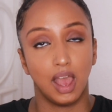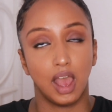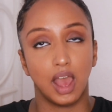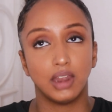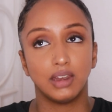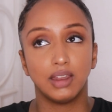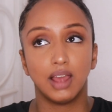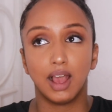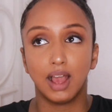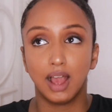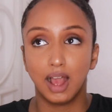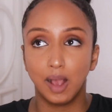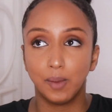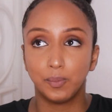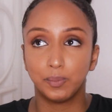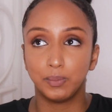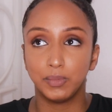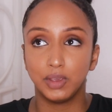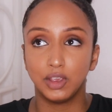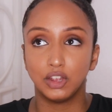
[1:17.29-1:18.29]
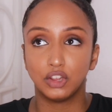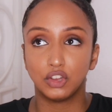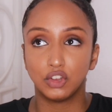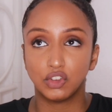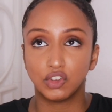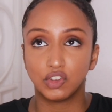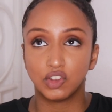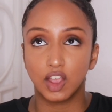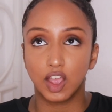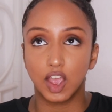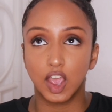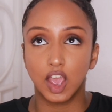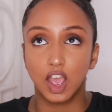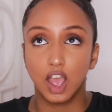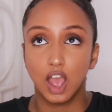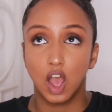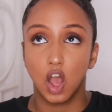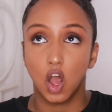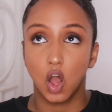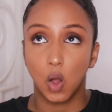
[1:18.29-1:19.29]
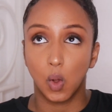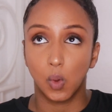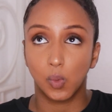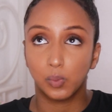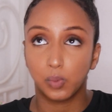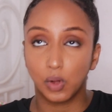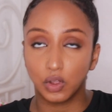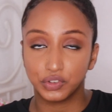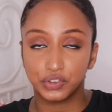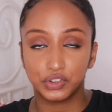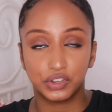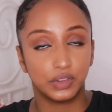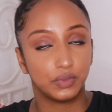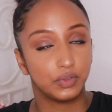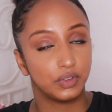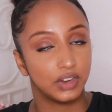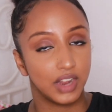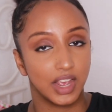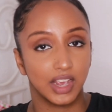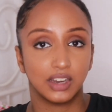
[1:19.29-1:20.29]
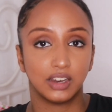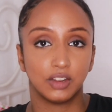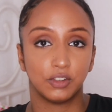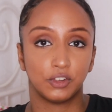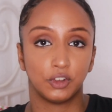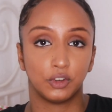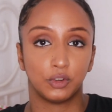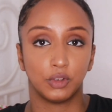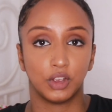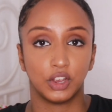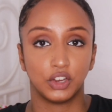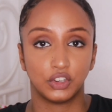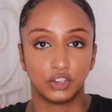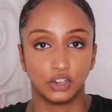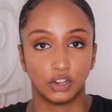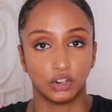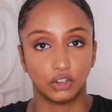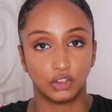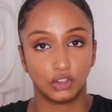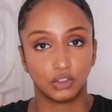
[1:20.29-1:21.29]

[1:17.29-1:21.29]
and that help me to stay positive in negative situations.